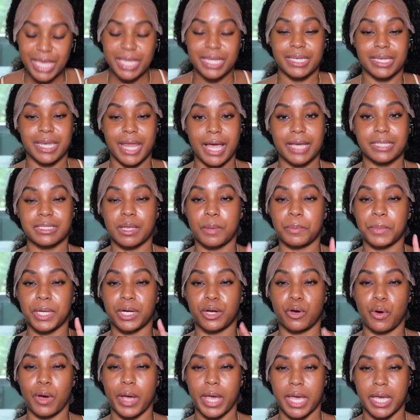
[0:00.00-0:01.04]
Next, I'm
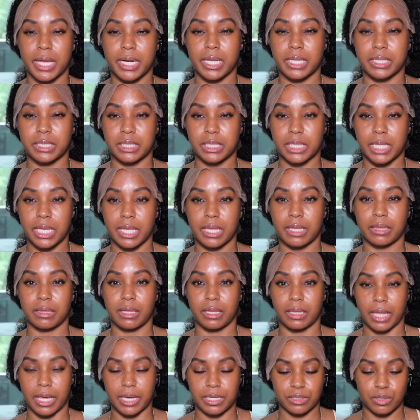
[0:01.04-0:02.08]
gonna go ahead and tint
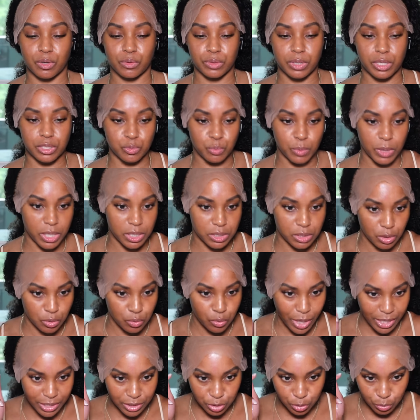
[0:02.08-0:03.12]
the lace on this wig. So
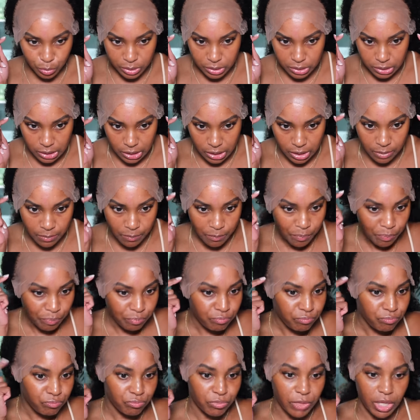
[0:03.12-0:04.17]
as you can see,
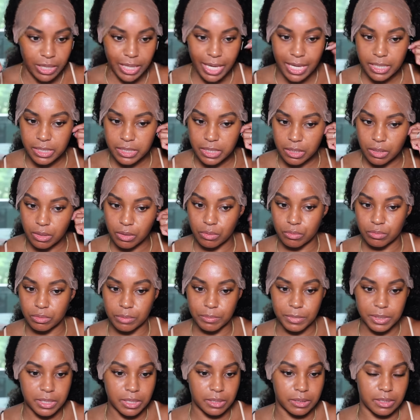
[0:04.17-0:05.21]
the lace, oh,
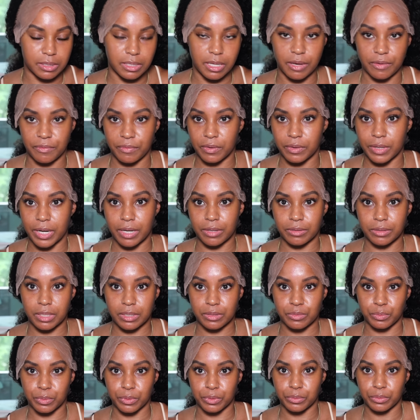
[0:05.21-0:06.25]
let me take this headphone out,
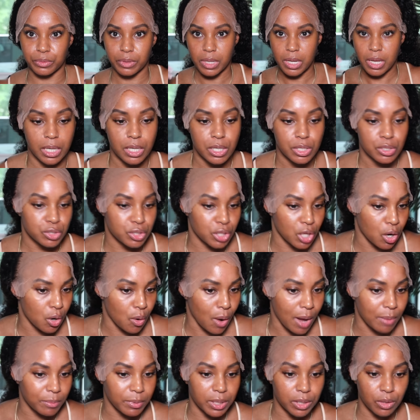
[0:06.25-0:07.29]
that's rude. So
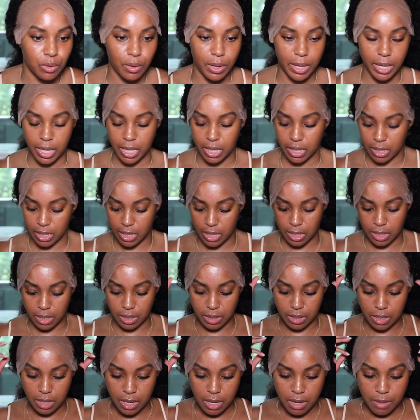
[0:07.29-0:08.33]
I'm gonna go ahead
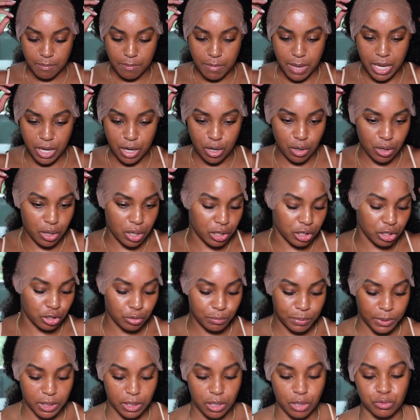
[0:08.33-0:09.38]
and make her a
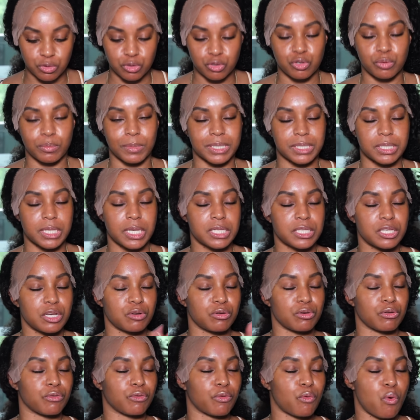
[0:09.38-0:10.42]
little bit closer to my skin
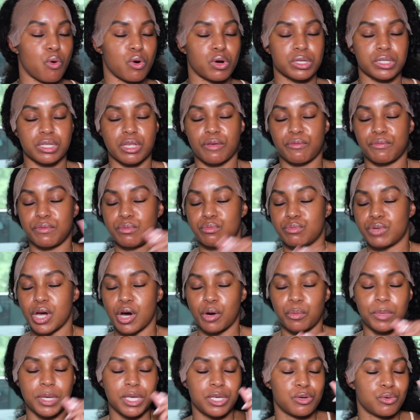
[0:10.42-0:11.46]
tone. And of course, if you
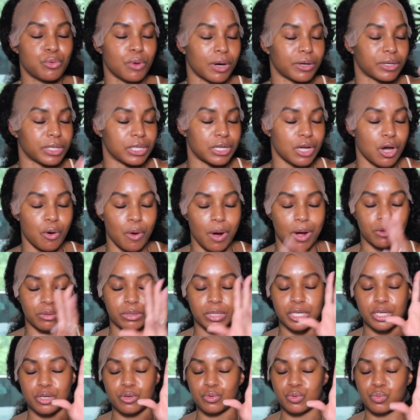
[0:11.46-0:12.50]
know me, you already know I
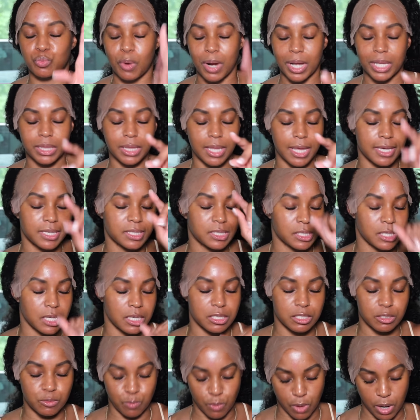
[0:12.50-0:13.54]
only use one lace
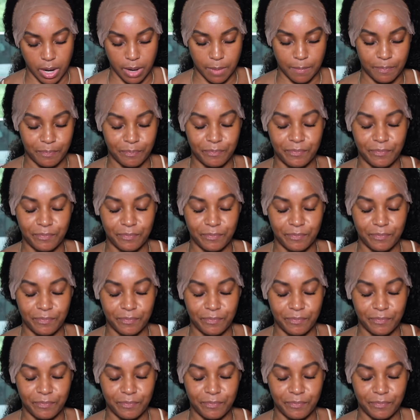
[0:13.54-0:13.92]
tint spray.